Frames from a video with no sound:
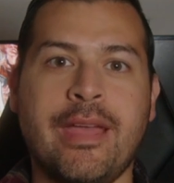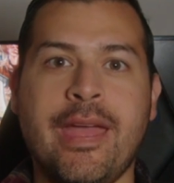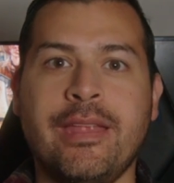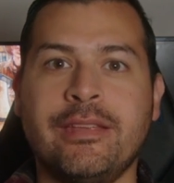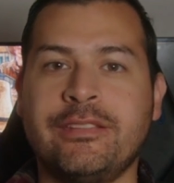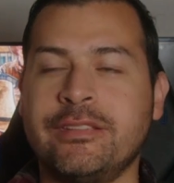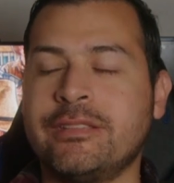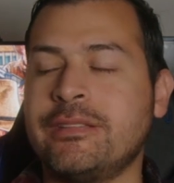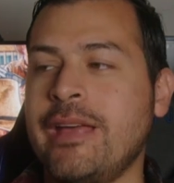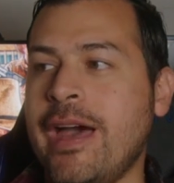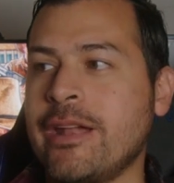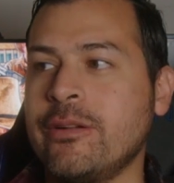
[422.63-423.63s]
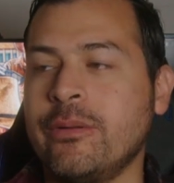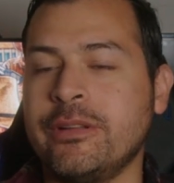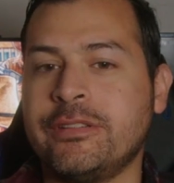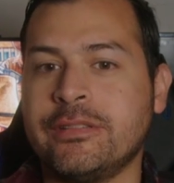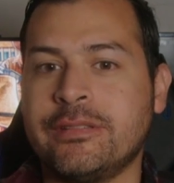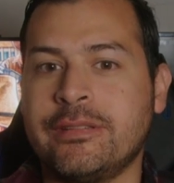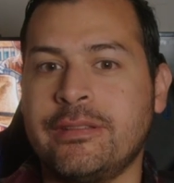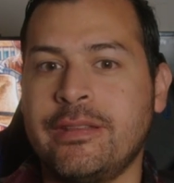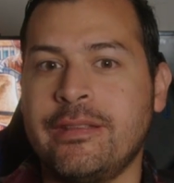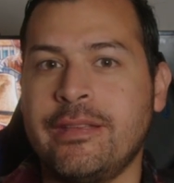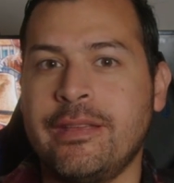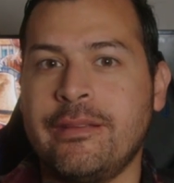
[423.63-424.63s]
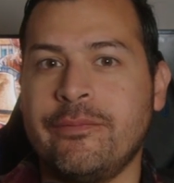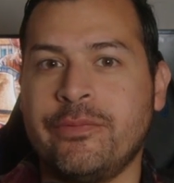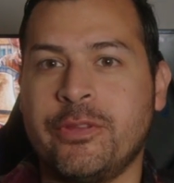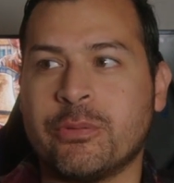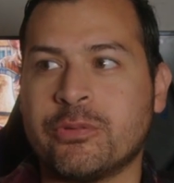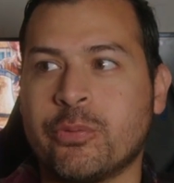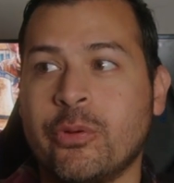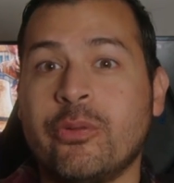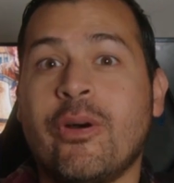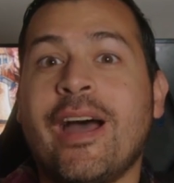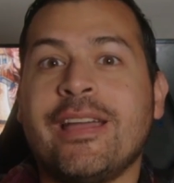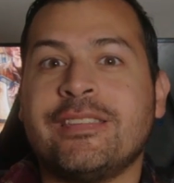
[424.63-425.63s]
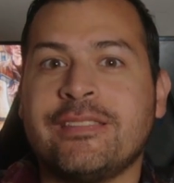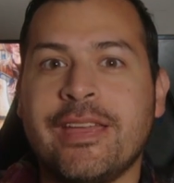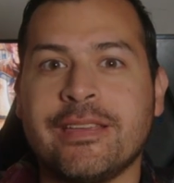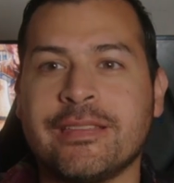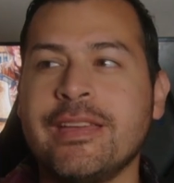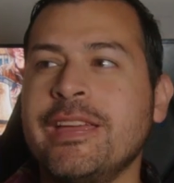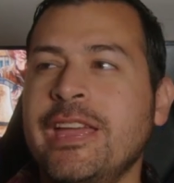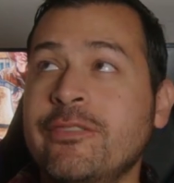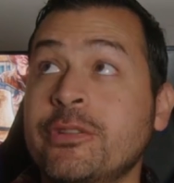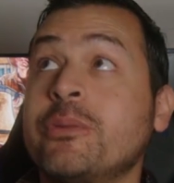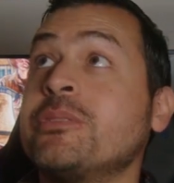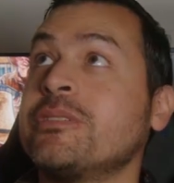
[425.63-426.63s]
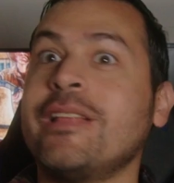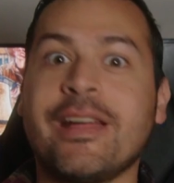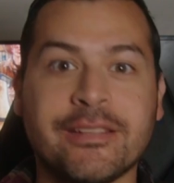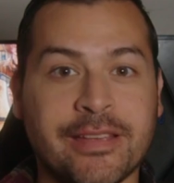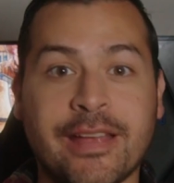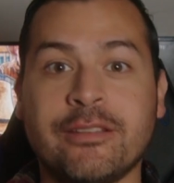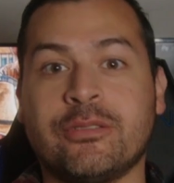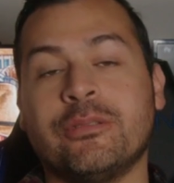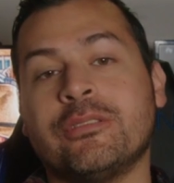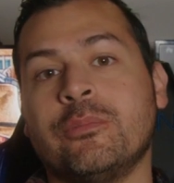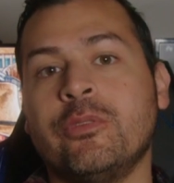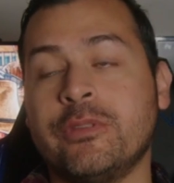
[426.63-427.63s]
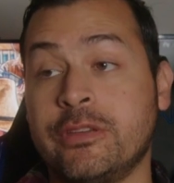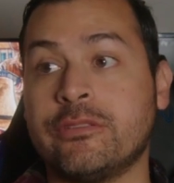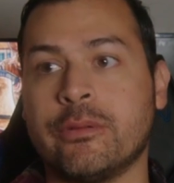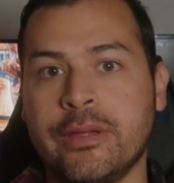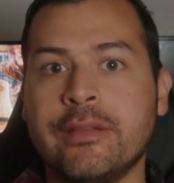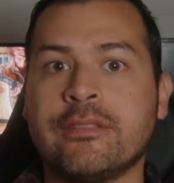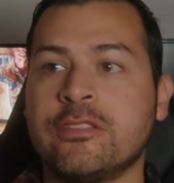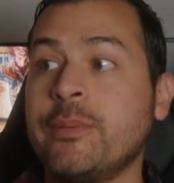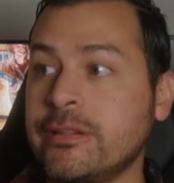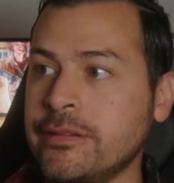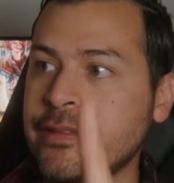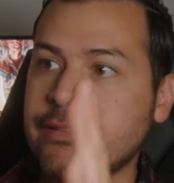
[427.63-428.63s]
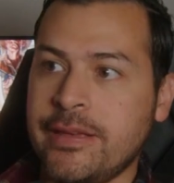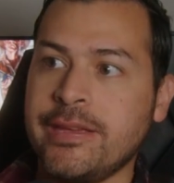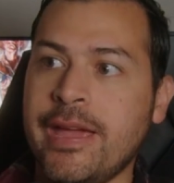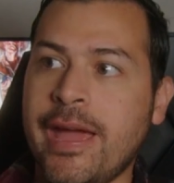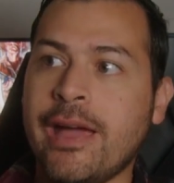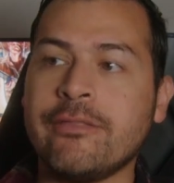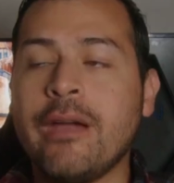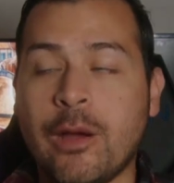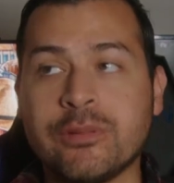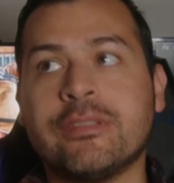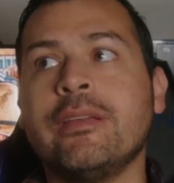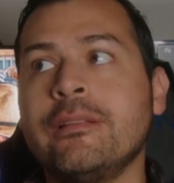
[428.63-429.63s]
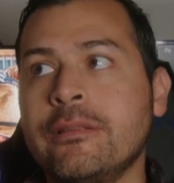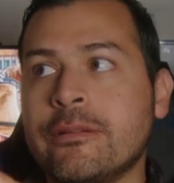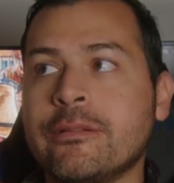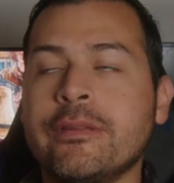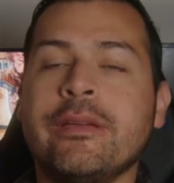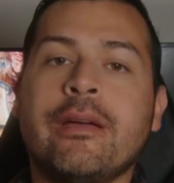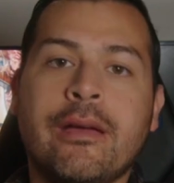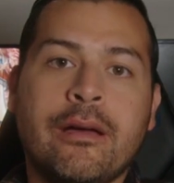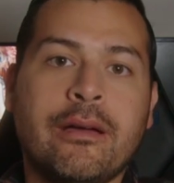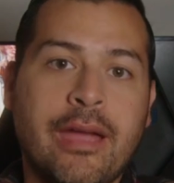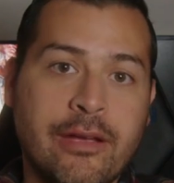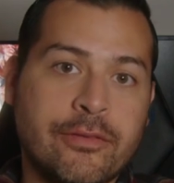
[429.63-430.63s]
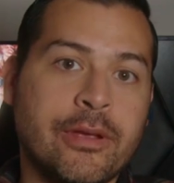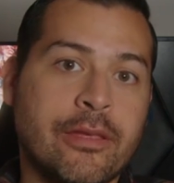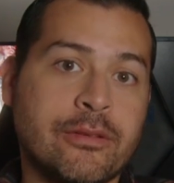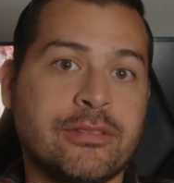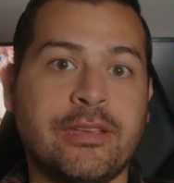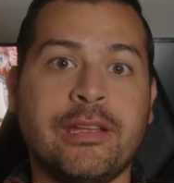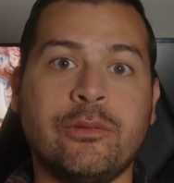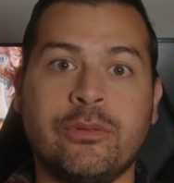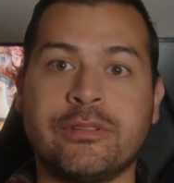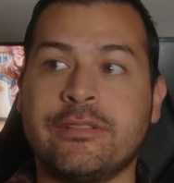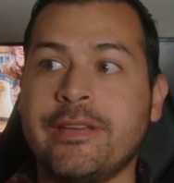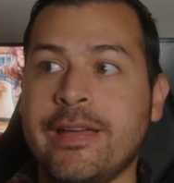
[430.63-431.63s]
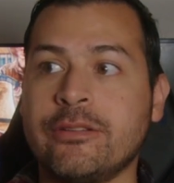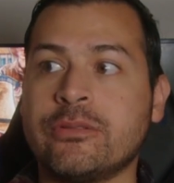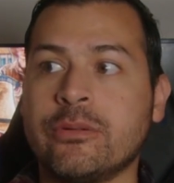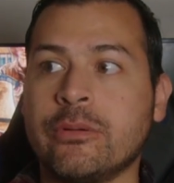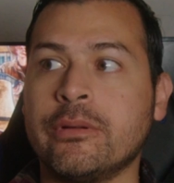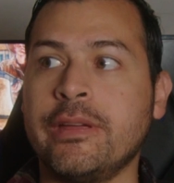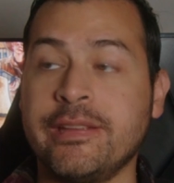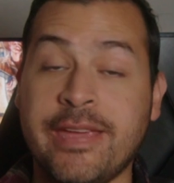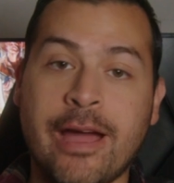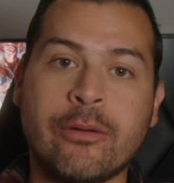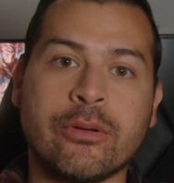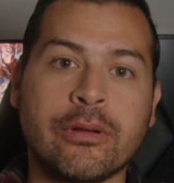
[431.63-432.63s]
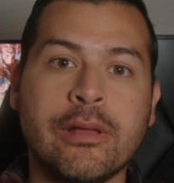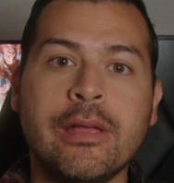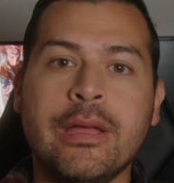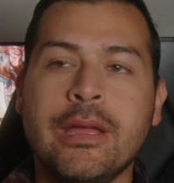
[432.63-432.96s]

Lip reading: And I don't know, there was real no high stakes, even though there's a lot of dinosaurs in the movie, because there is, especially in the second half. I would say literally every other scene was a dinosaur encounter.